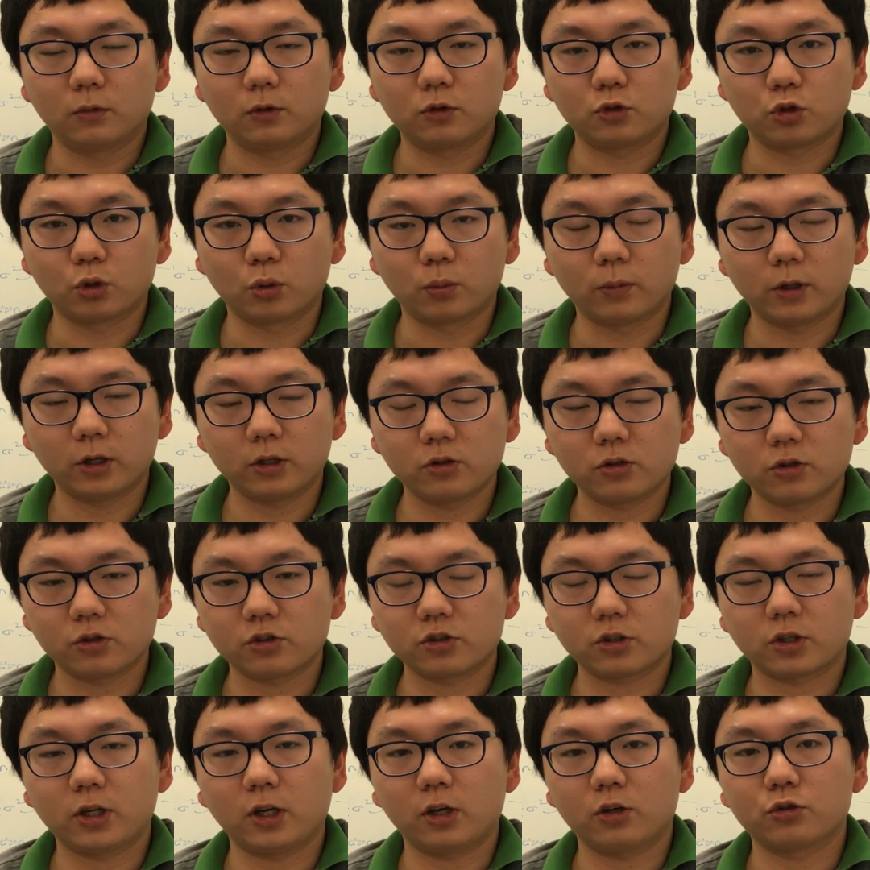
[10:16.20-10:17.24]

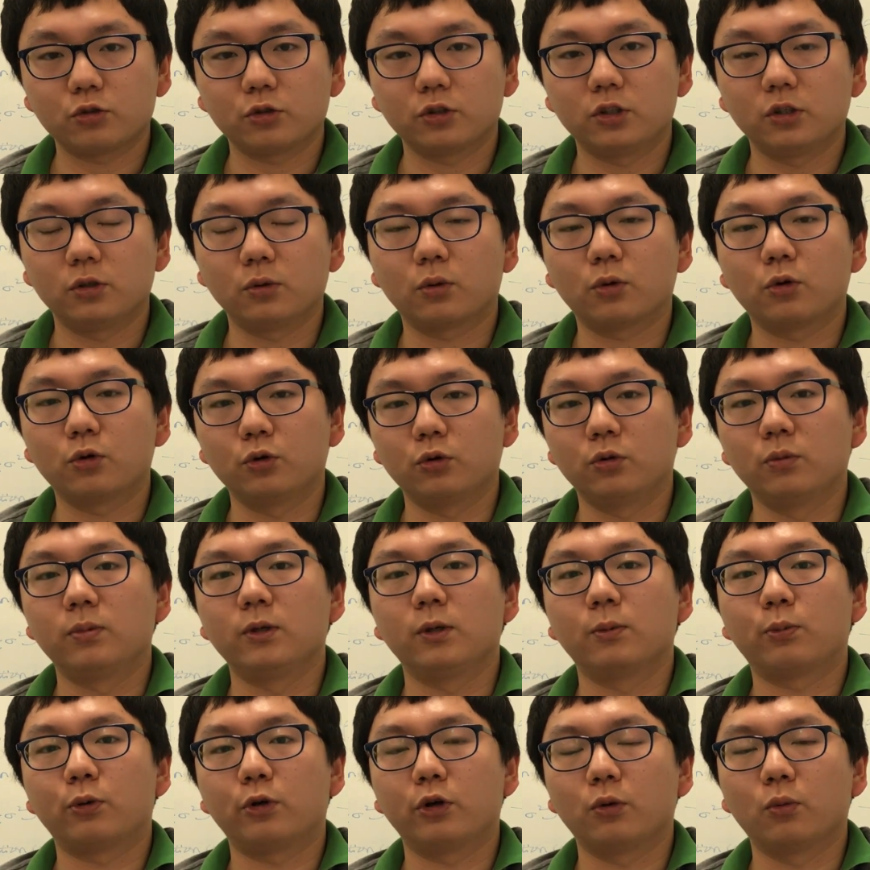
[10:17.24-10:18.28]
tremendous casualty could
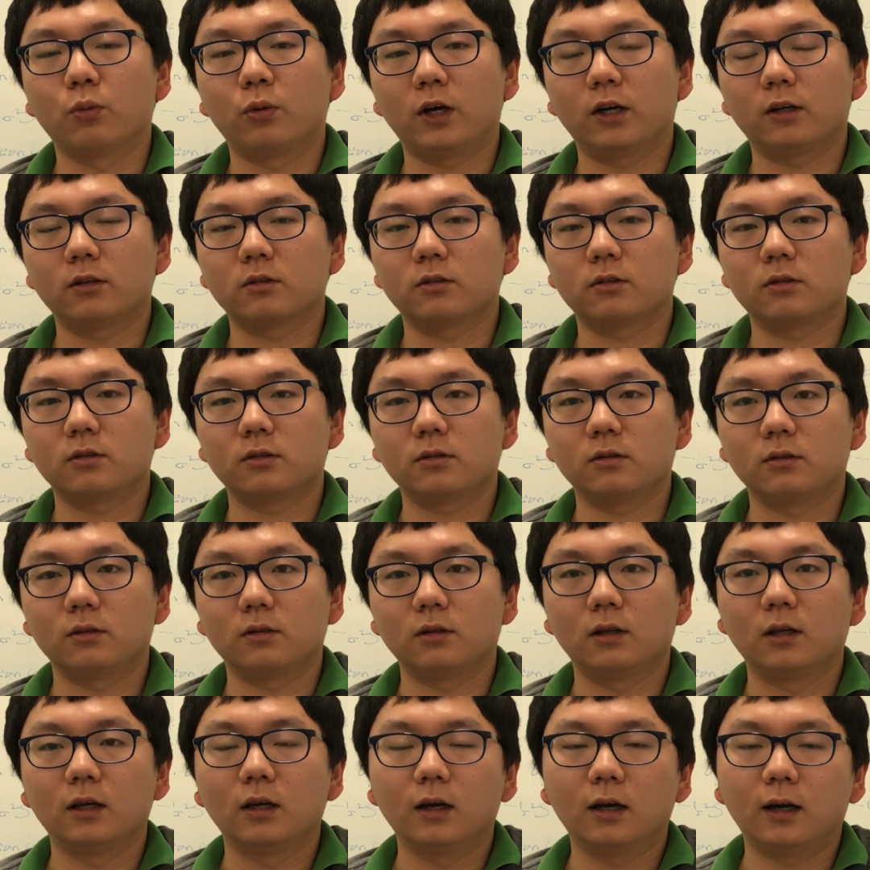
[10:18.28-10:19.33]
be prevented,
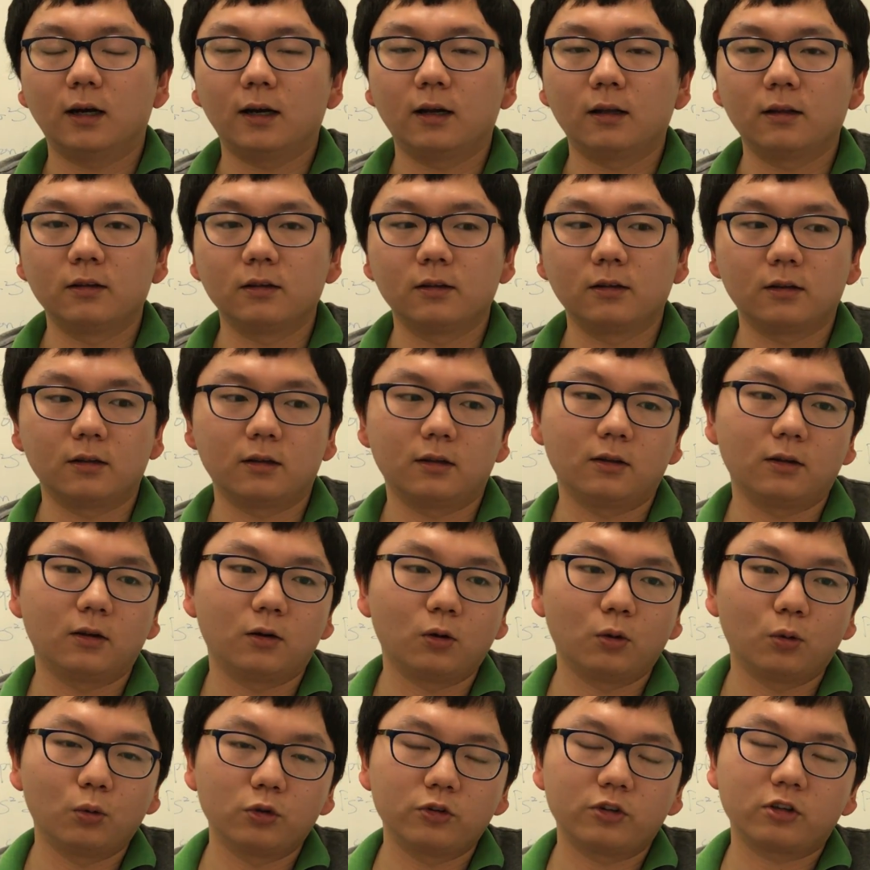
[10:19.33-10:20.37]
and
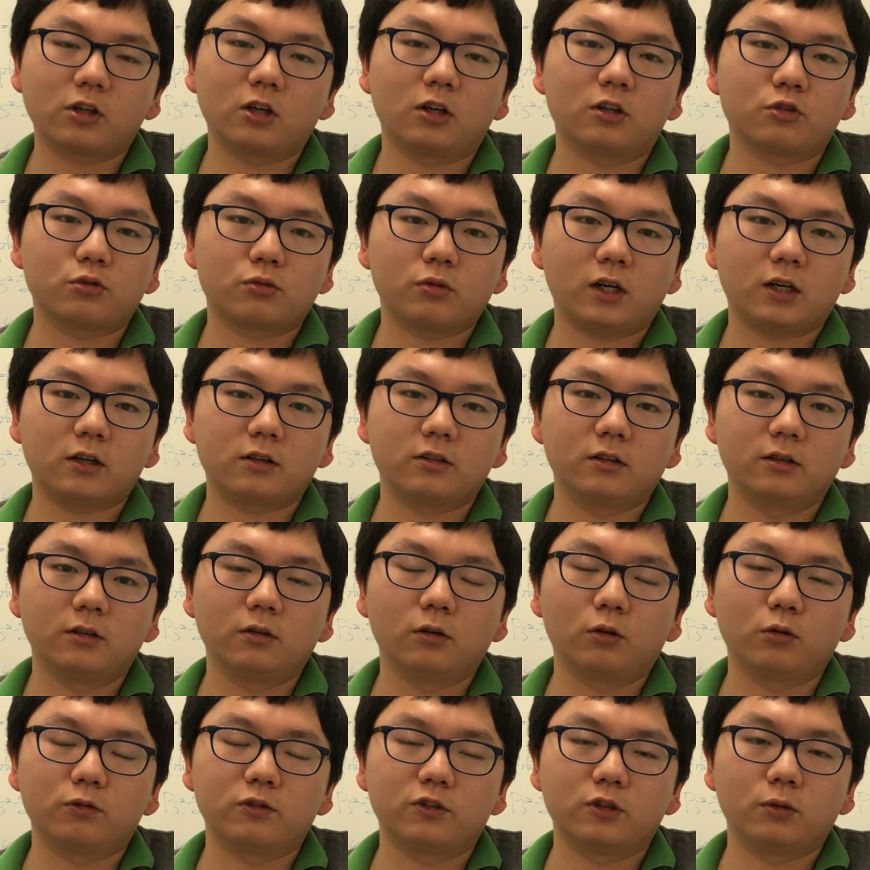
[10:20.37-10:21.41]
all the construction
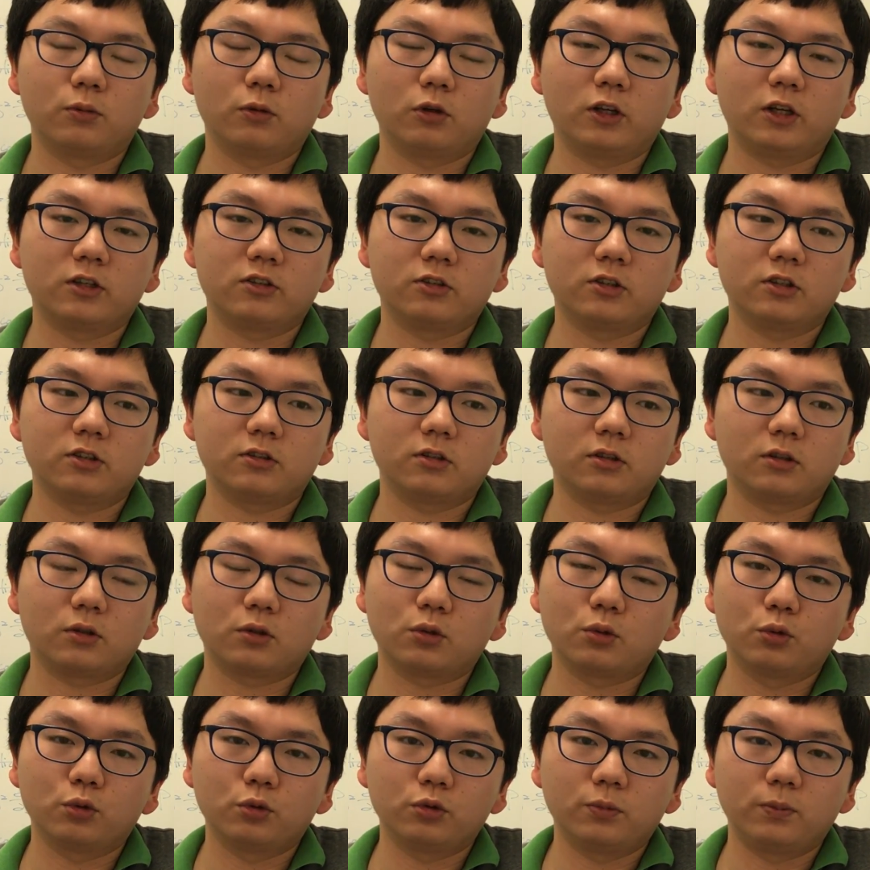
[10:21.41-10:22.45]
of civilization
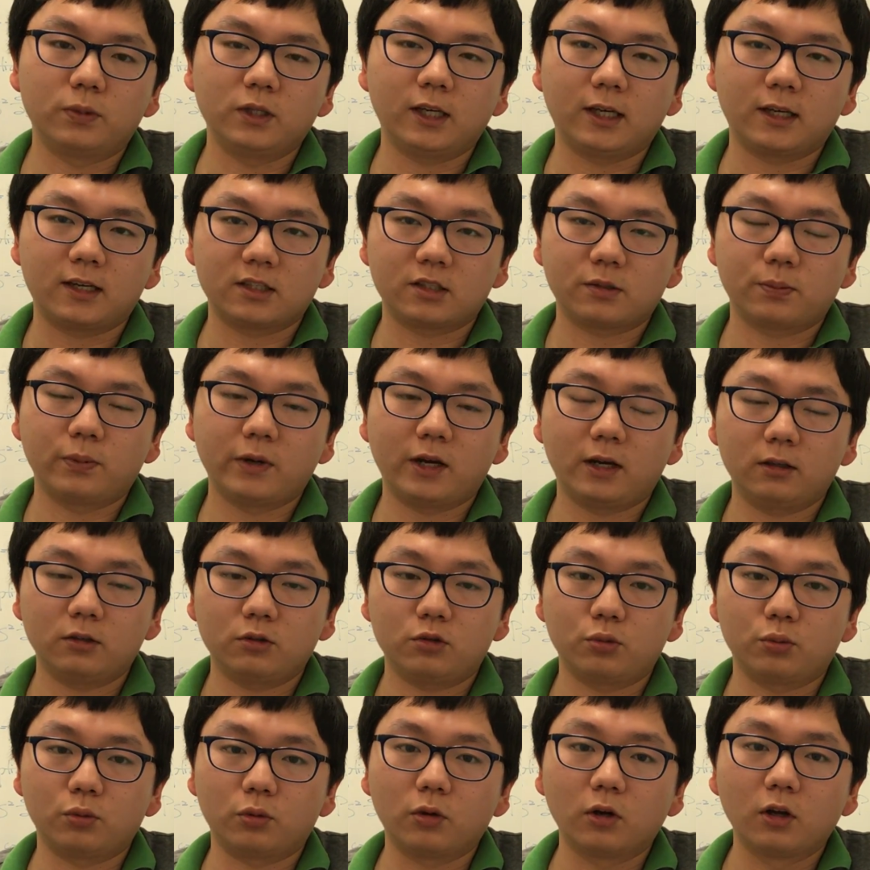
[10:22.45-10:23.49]
could be
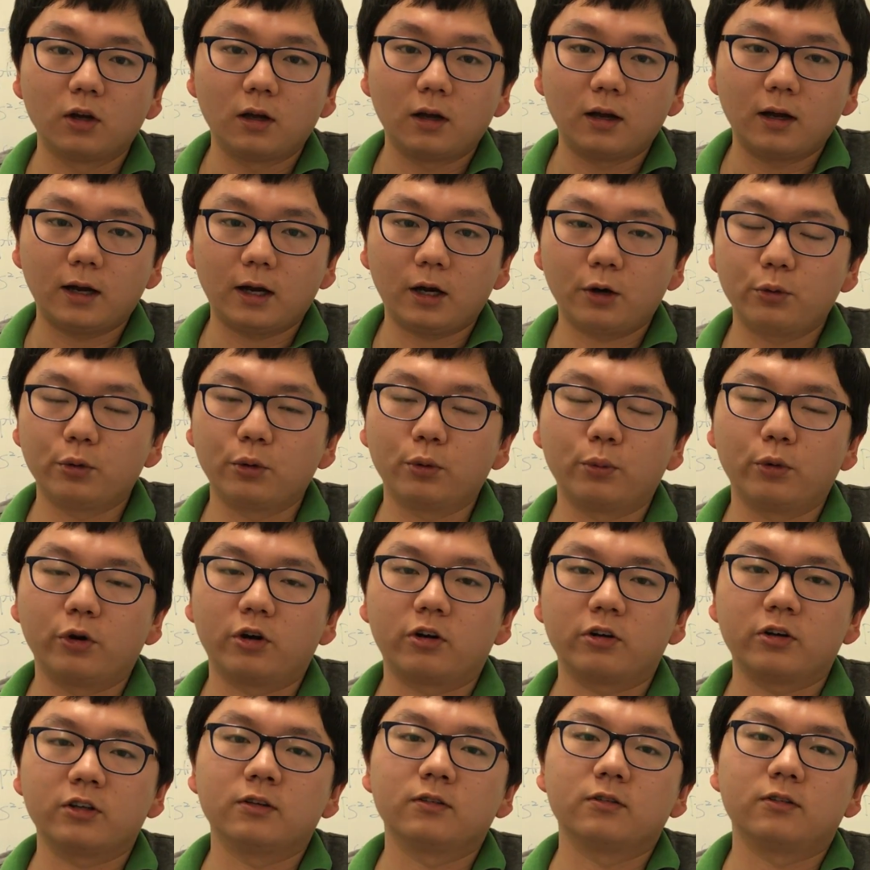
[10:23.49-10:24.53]
expanded to
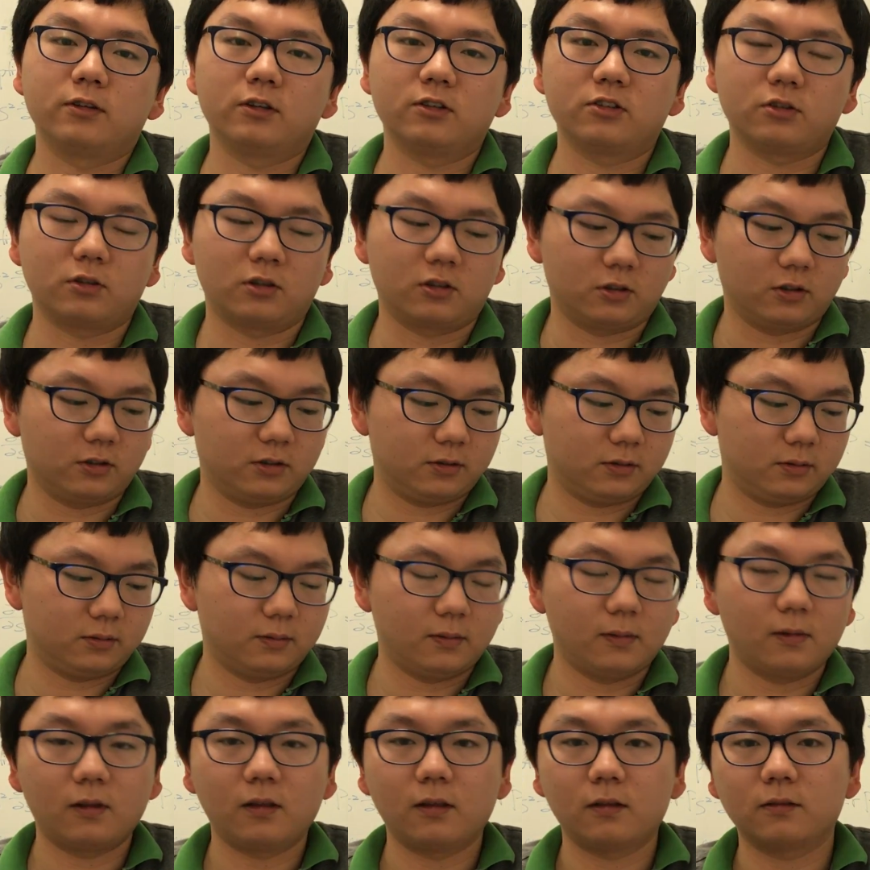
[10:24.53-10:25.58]
everywhere in this earth.
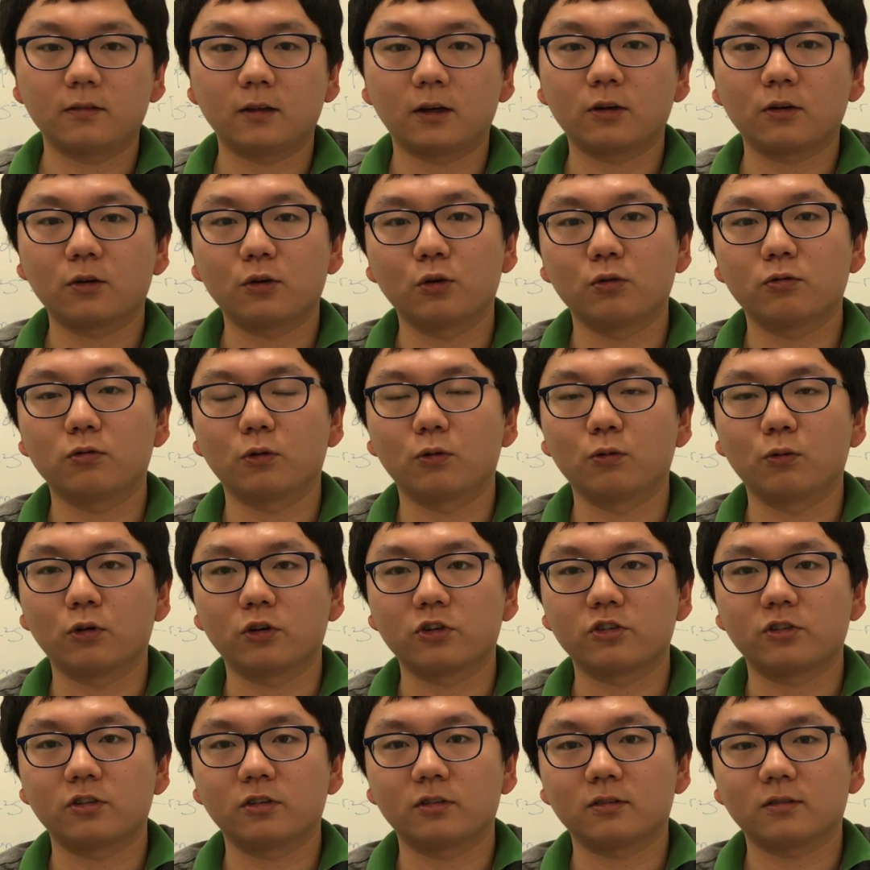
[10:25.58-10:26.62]
Thank you for
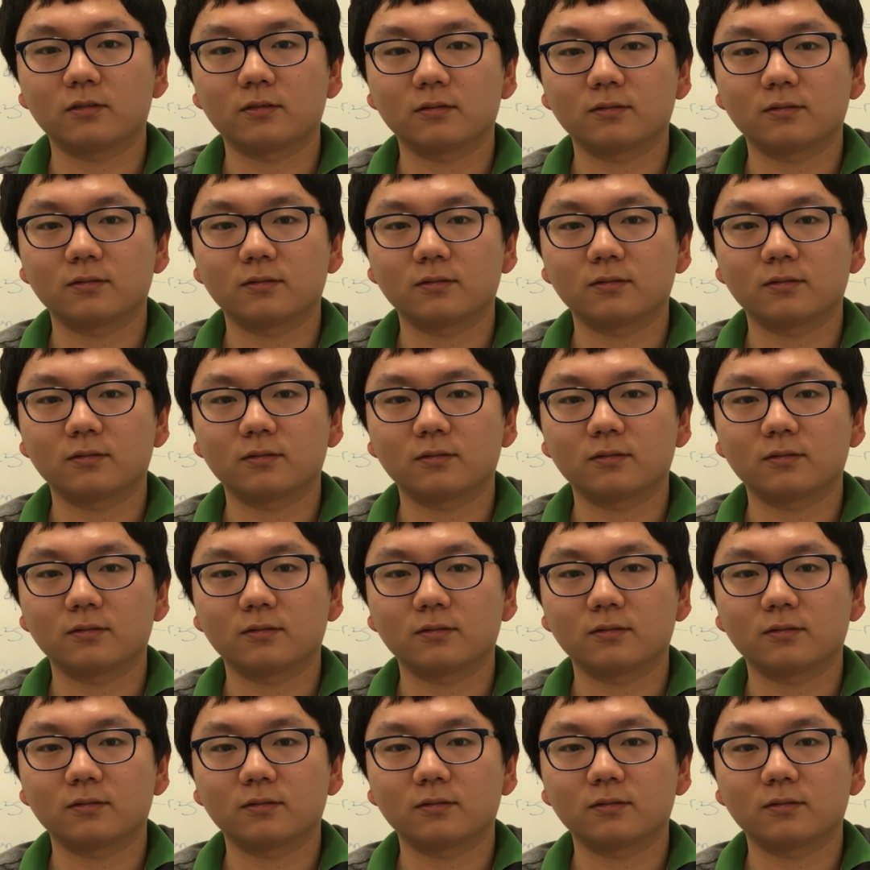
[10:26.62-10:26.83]
watching.